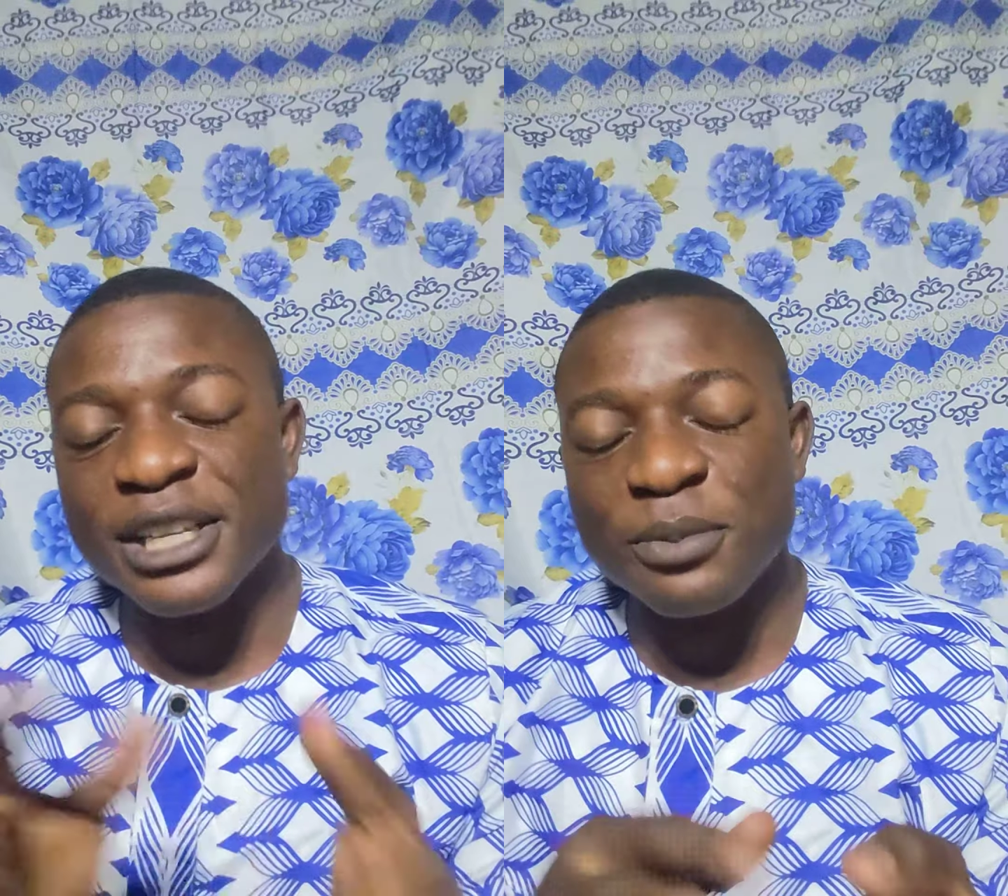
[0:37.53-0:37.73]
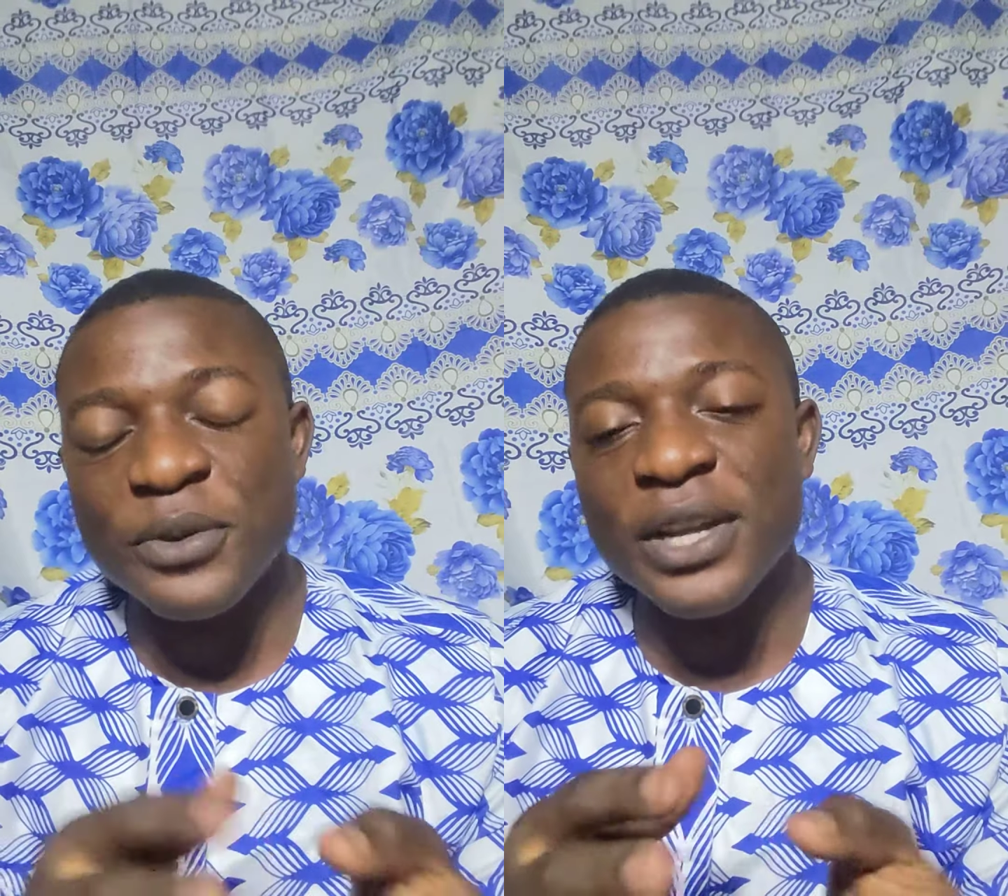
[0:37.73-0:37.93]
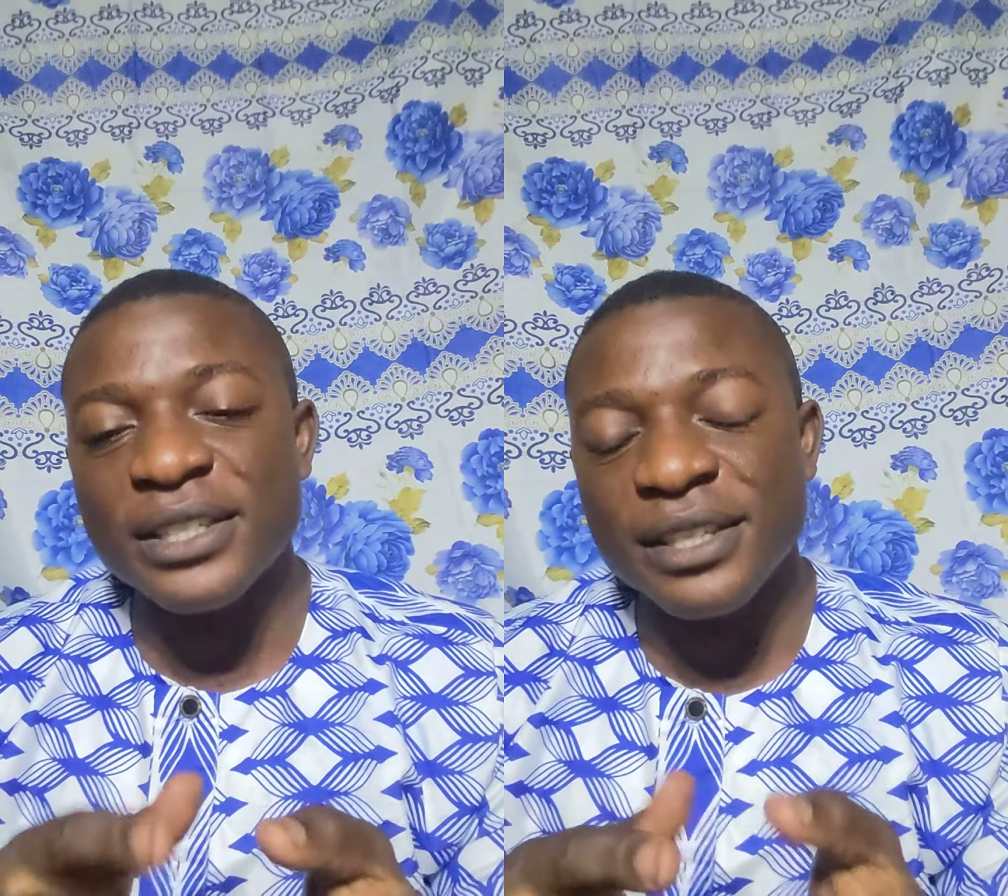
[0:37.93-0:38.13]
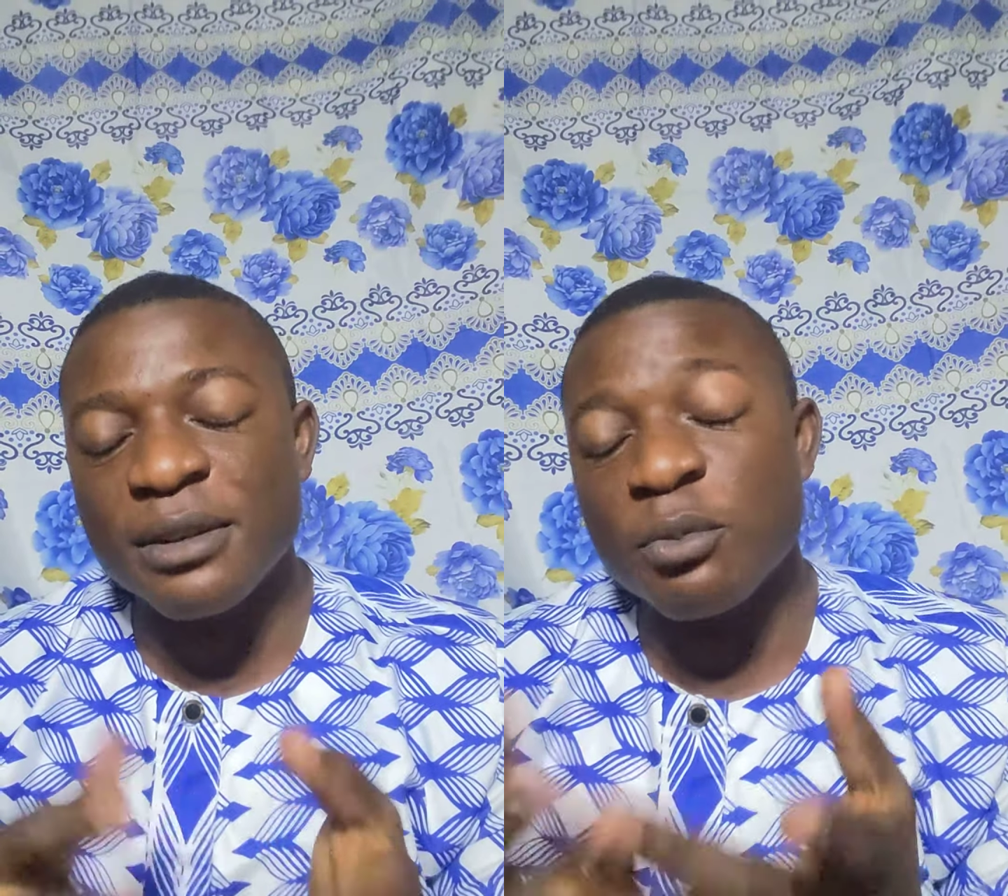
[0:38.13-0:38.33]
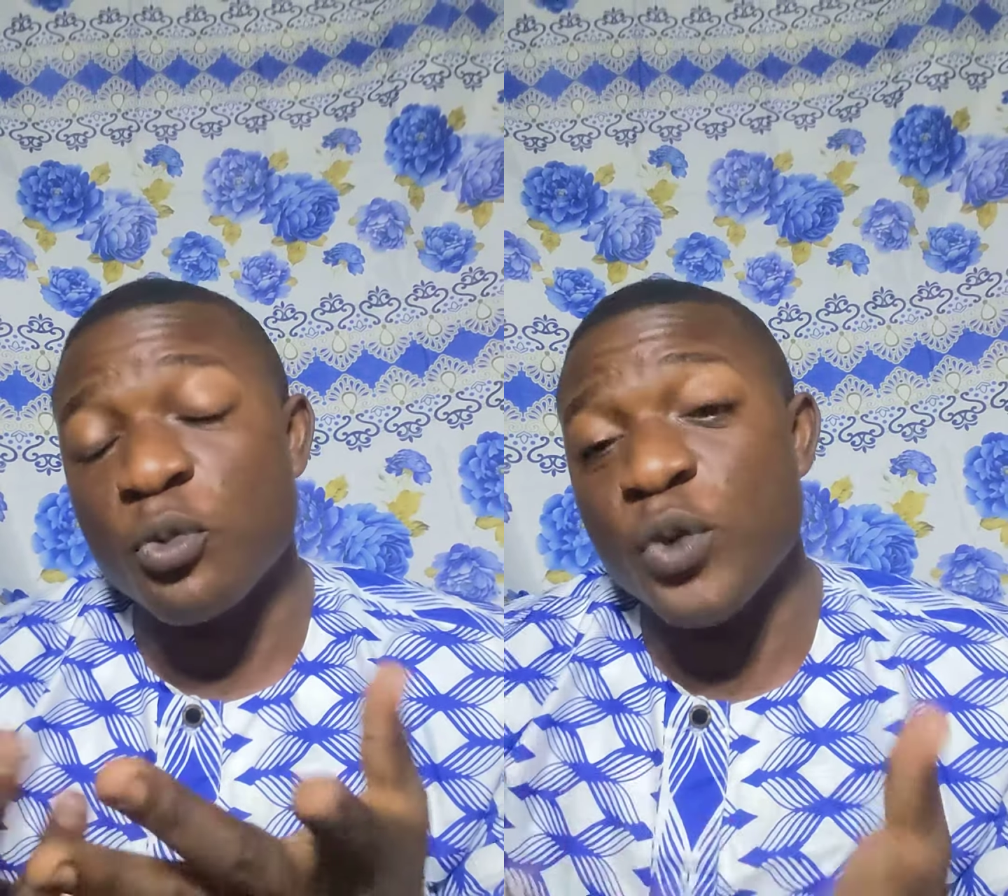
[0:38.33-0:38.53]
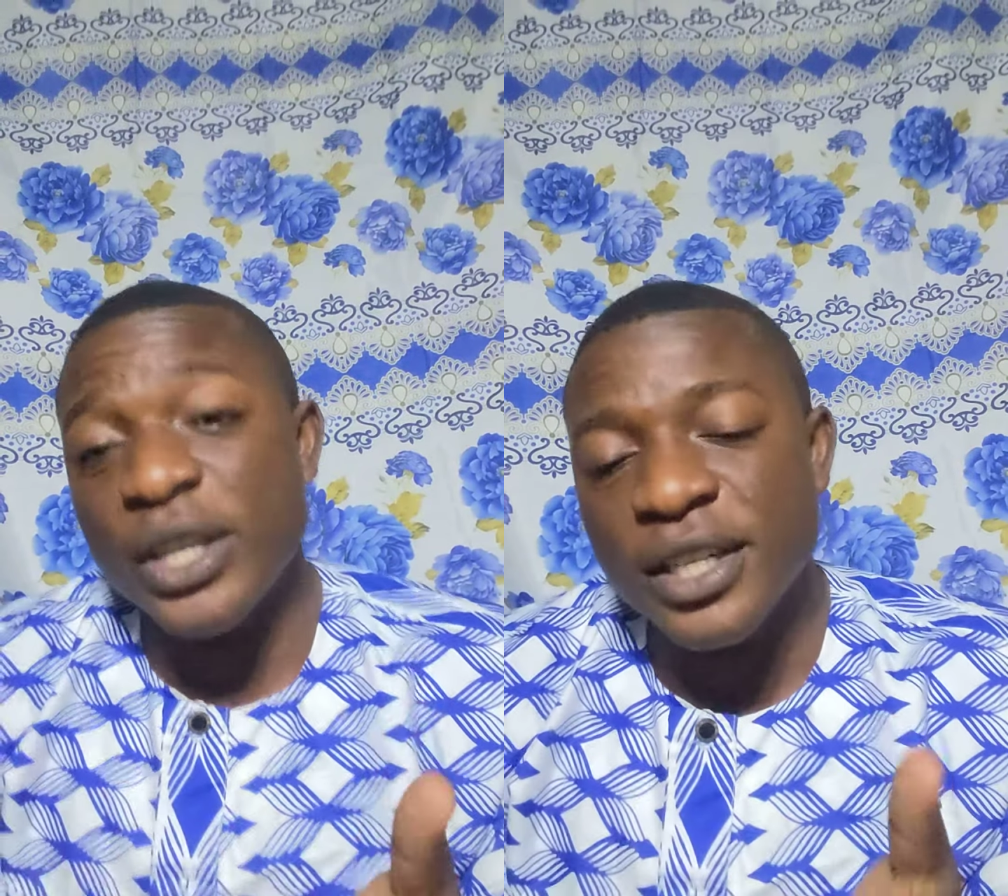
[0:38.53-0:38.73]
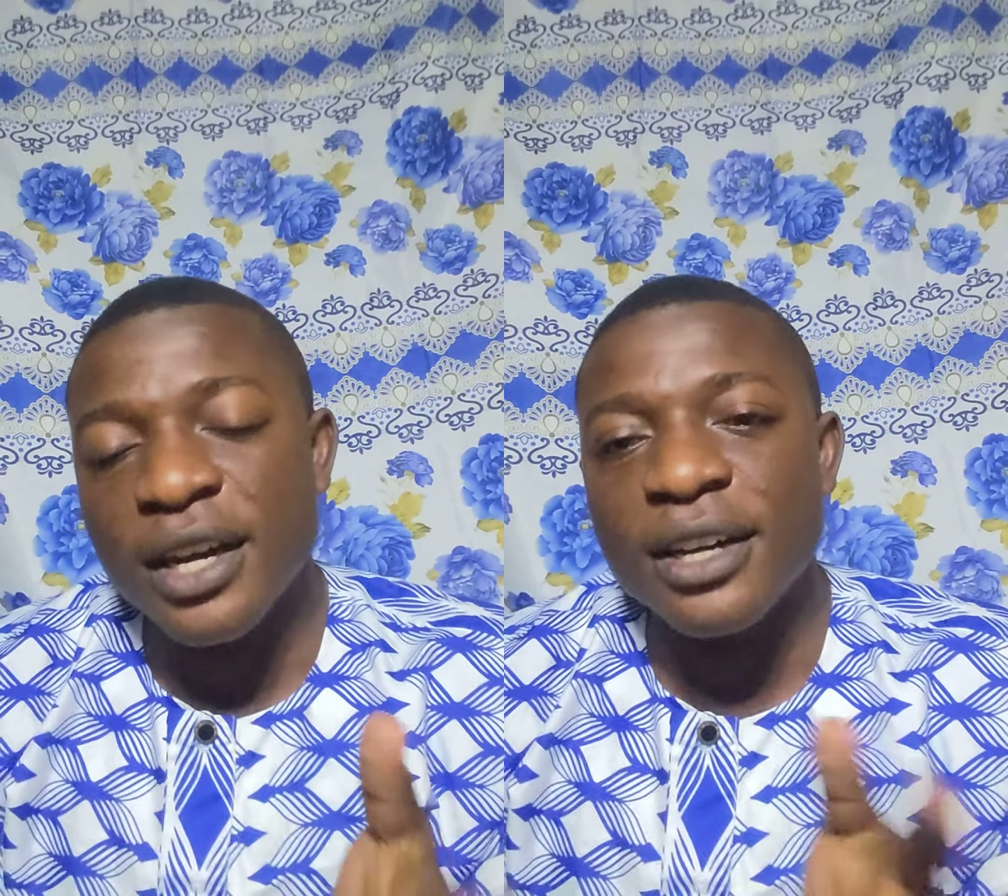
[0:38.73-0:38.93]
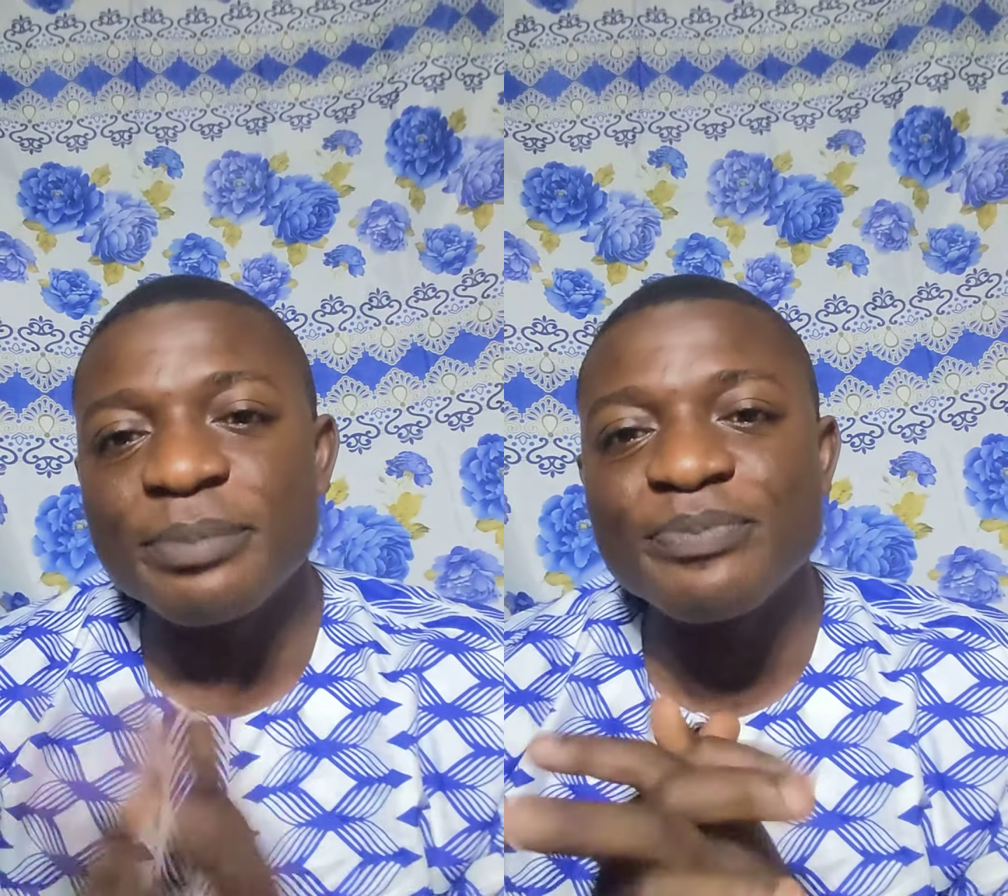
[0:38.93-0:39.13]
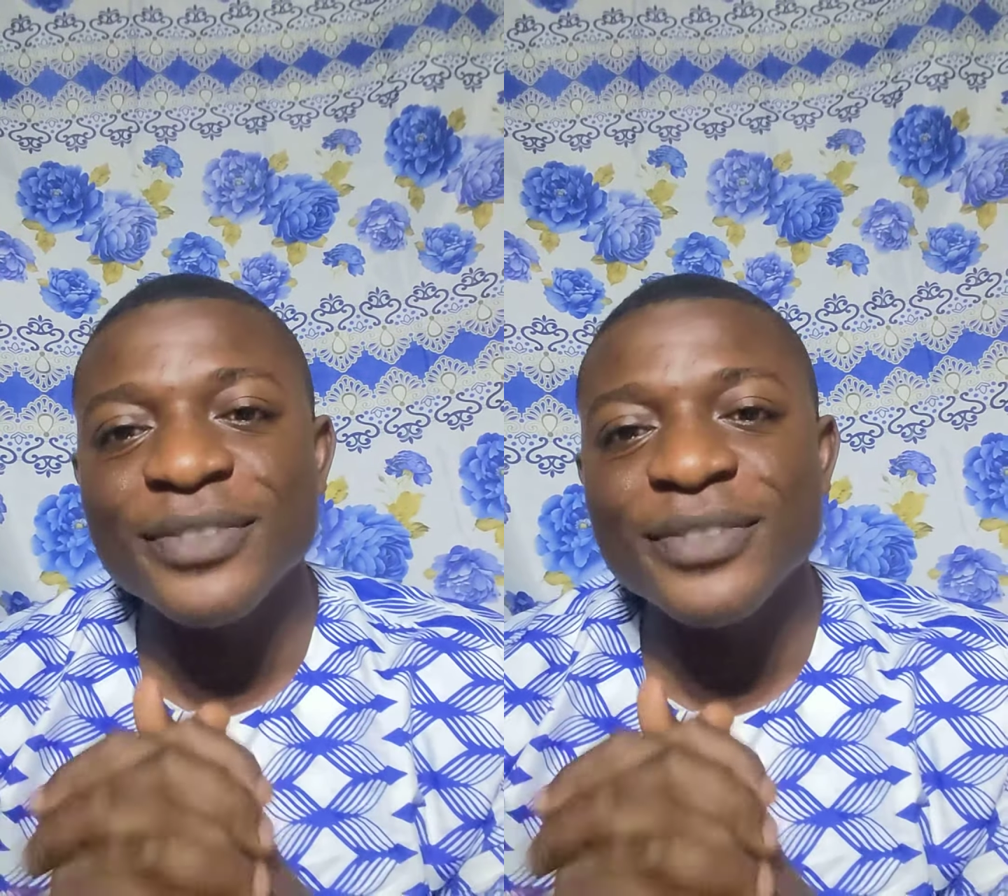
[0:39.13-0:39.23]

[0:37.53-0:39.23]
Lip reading: experiencing winter,